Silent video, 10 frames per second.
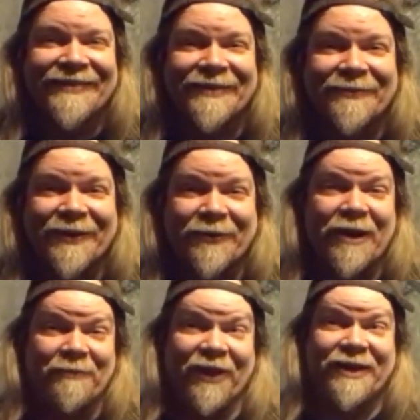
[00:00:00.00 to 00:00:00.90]
so like, wow,
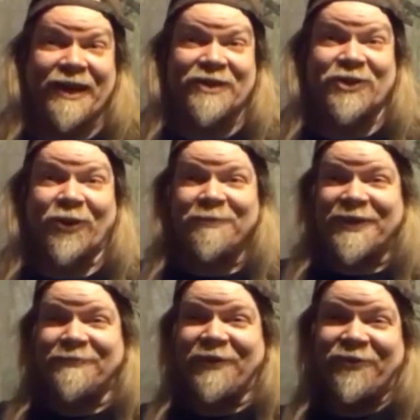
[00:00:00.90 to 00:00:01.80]
I'm lucky I saw him
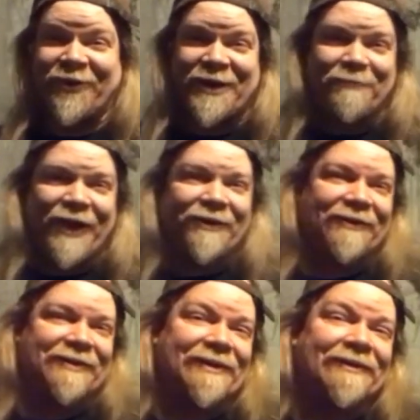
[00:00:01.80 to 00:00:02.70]
before he bailed.